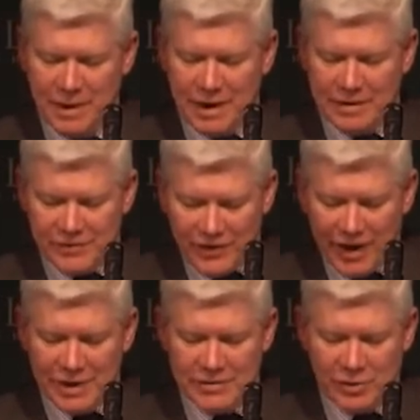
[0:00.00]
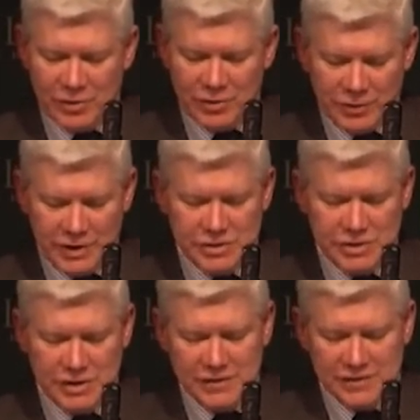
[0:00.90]
as that on
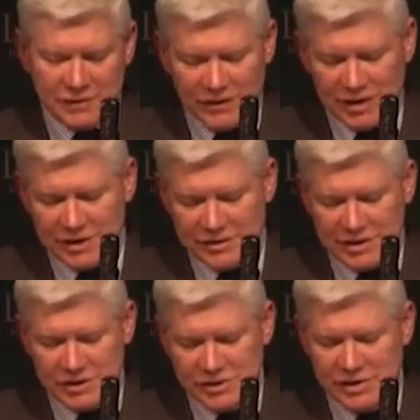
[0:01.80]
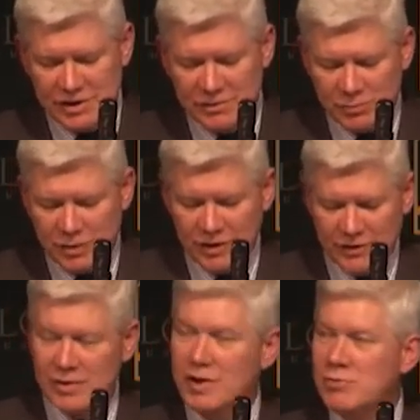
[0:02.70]
which its civilization and
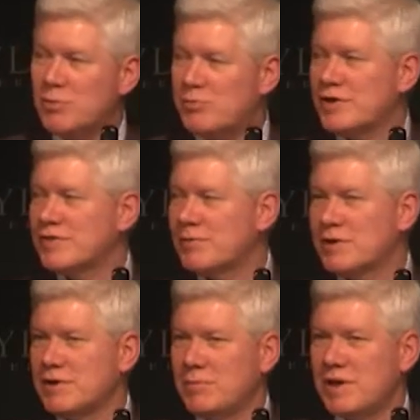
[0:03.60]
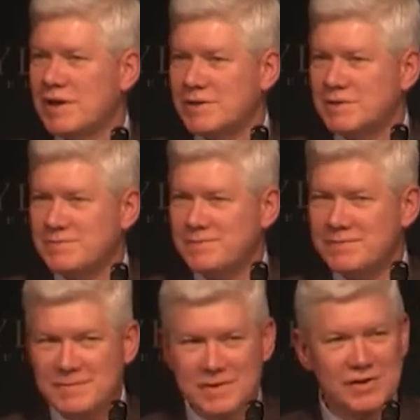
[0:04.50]
worth will principally depend.
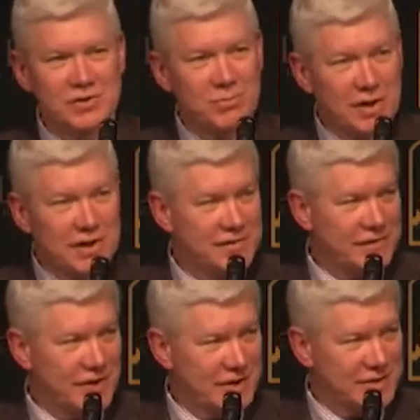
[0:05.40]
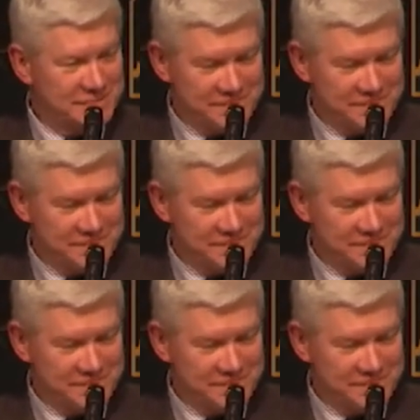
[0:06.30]
These are no part of that.